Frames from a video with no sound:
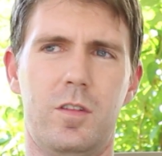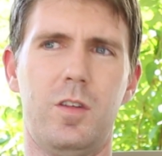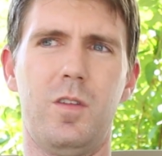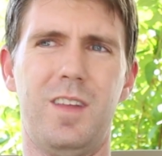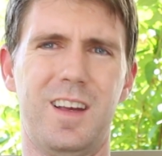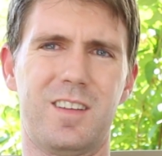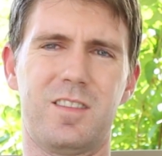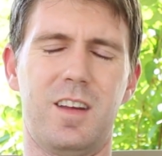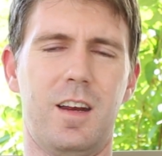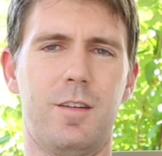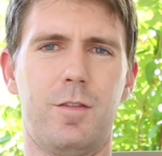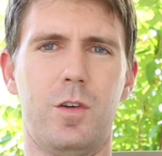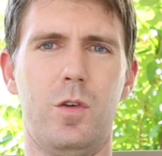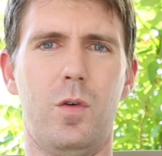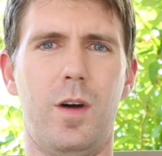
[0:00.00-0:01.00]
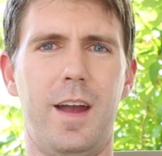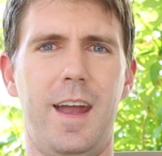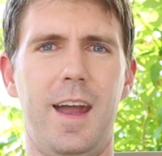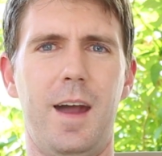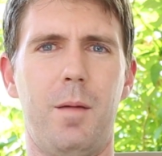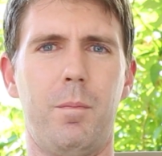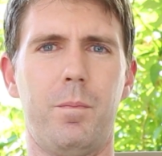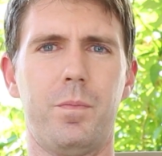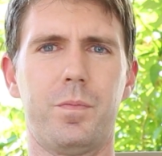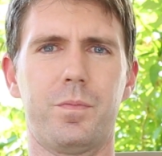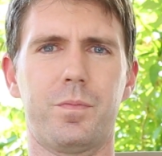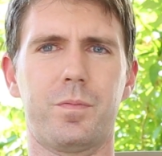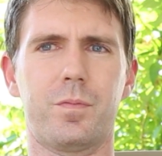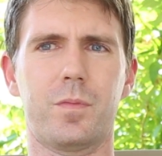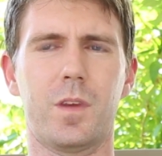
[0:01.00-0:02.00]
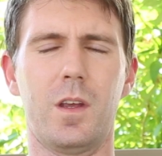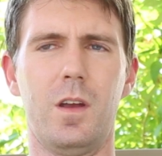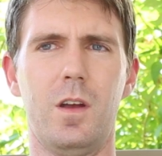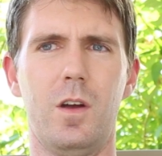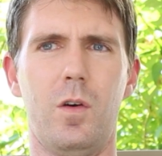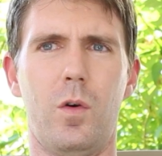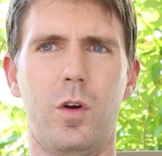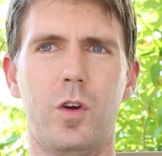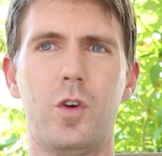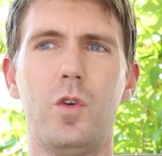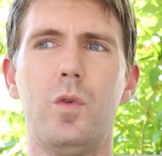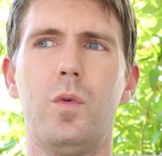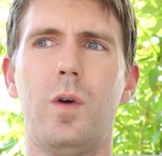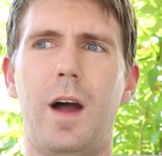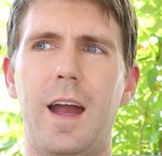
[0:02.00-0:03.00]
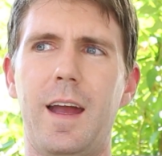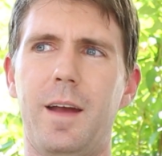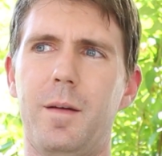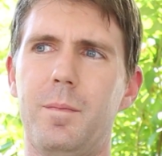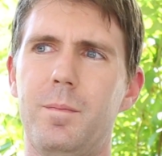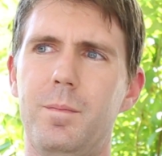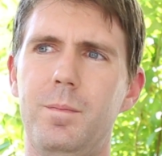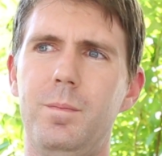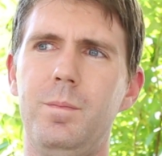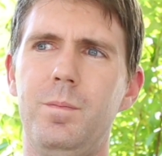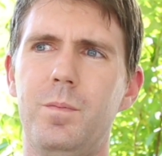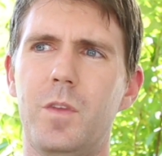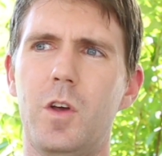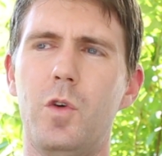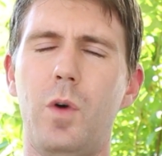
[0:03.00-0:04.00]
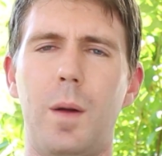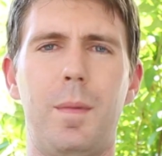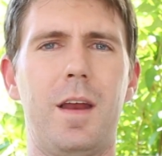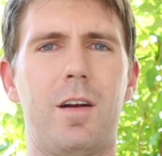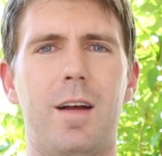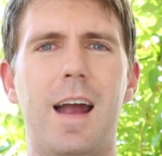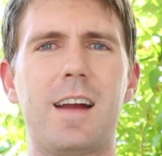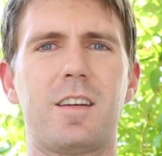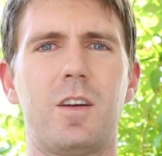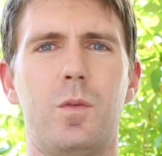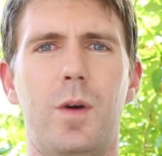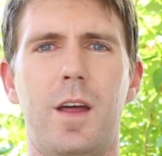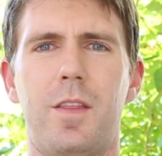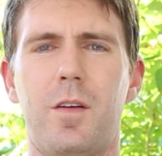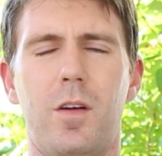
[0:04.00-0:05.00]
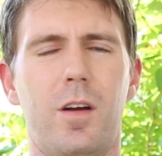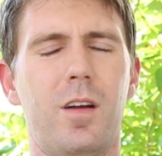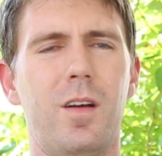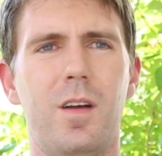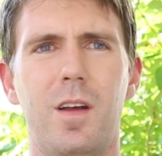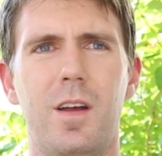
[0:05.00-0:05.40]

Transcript: to the extent of who I am, or who I'm interacting with, or